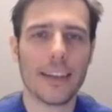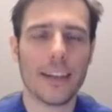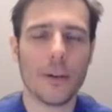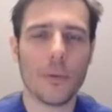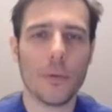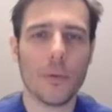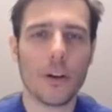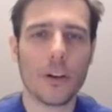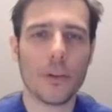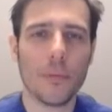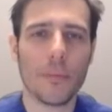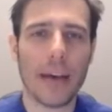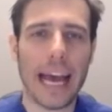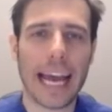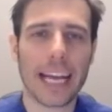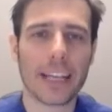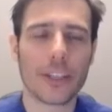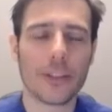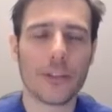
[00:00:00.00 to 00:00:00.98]
welcome
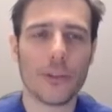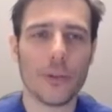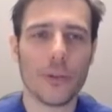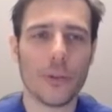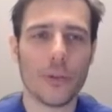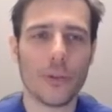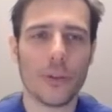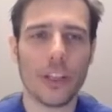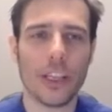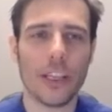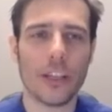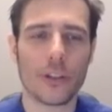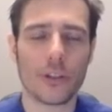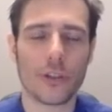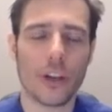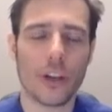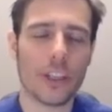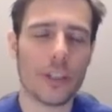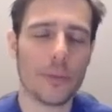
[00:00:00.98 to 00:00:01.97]
back to the
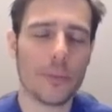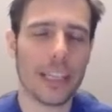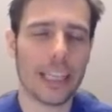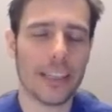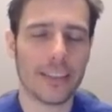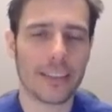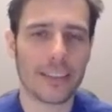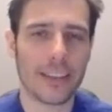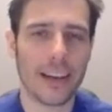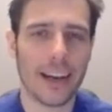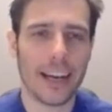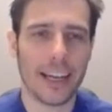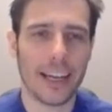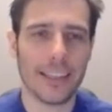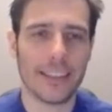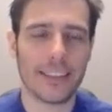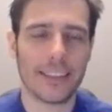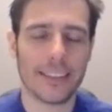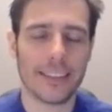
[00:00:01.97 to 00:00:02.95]
Astrology Beginner's
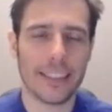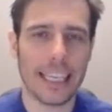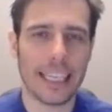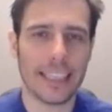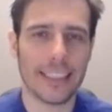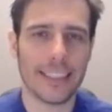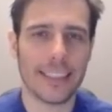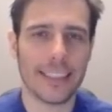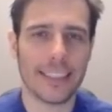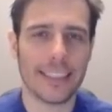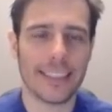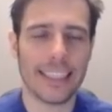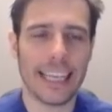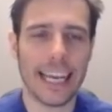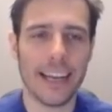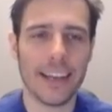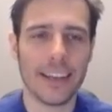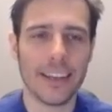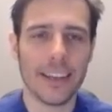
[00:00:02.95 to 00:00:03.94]
Guide. And
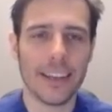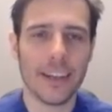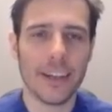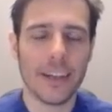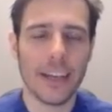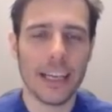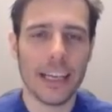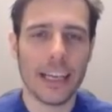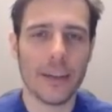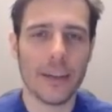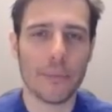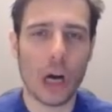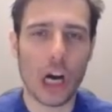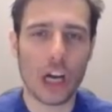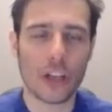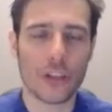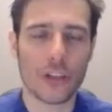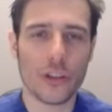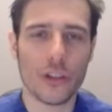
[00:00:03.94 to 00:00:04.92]
today, in
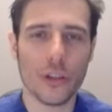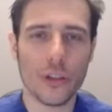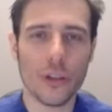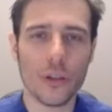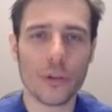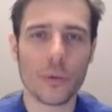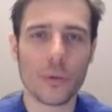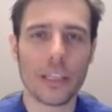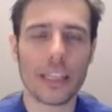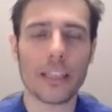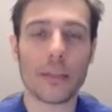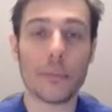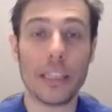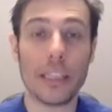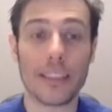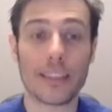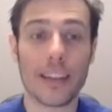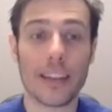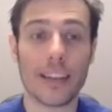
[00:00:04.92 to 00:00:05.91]
part two, we're going to be
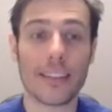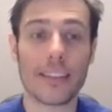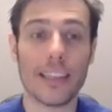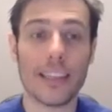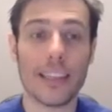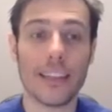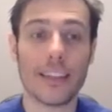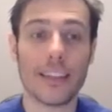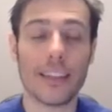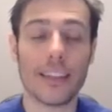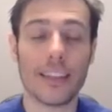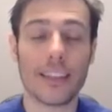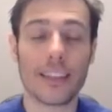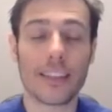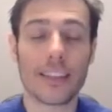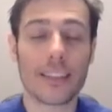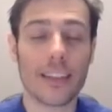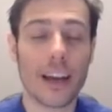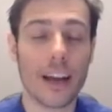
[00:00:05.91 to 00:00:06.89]
discussing the
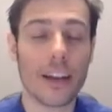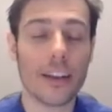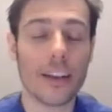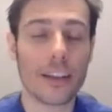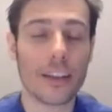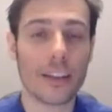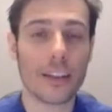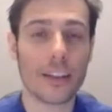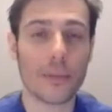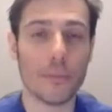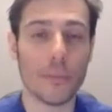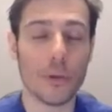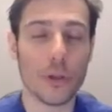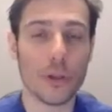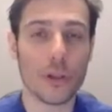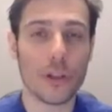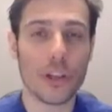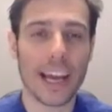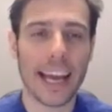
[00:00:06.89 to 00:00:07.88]
Sun,
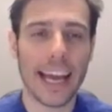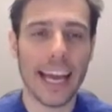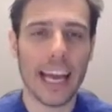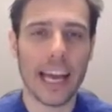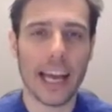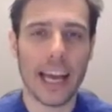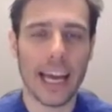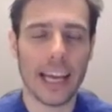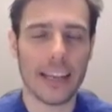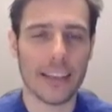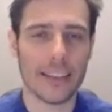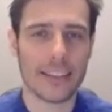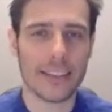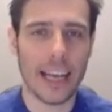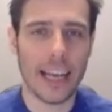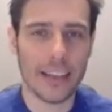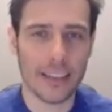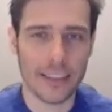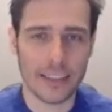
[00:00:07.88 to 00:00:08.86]
Moon, and
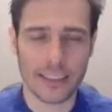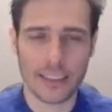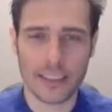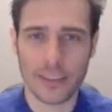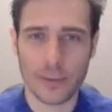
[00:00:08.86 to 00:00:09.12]
Ascendant.